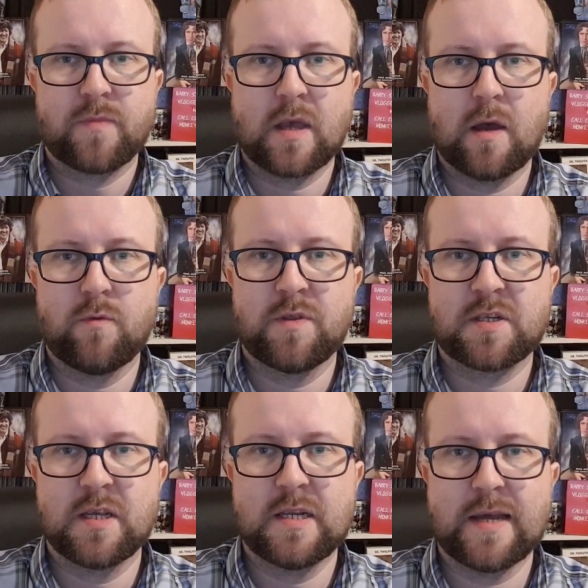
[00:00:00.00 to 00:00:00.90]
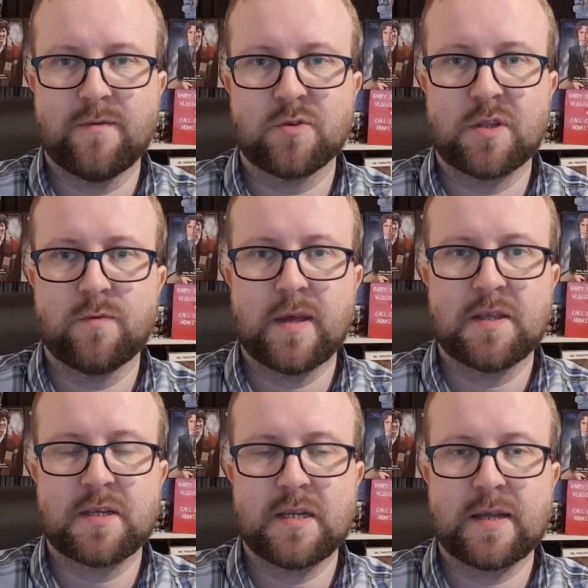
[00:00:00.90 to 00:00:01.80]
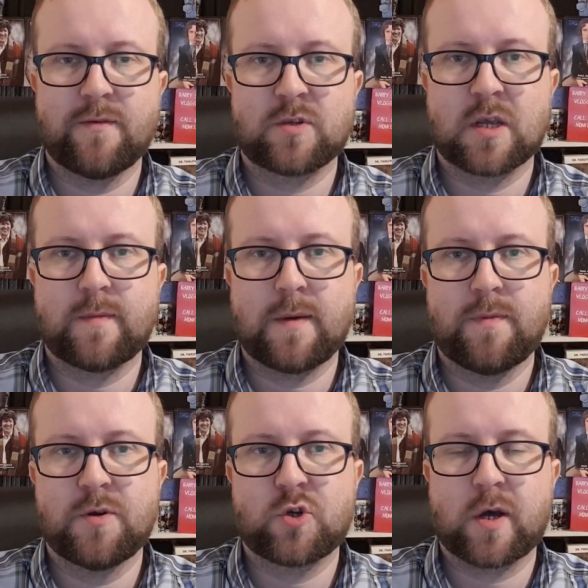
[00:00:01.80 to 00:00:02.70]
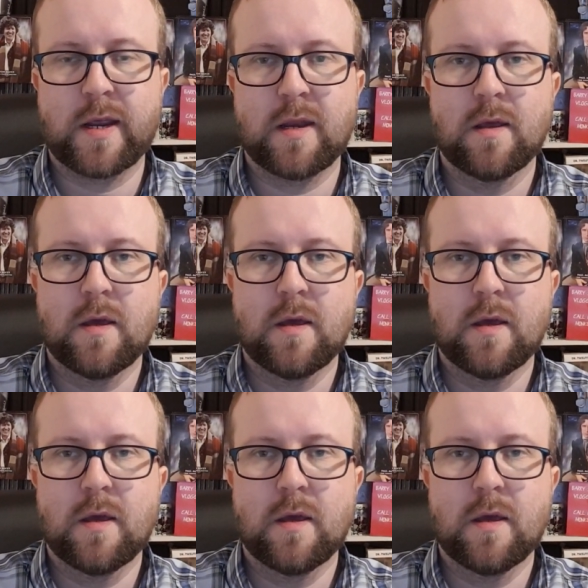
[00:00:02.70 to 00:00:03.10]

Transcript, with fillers: uh, with the Sea Devils and the way the Sea Devils come up and try and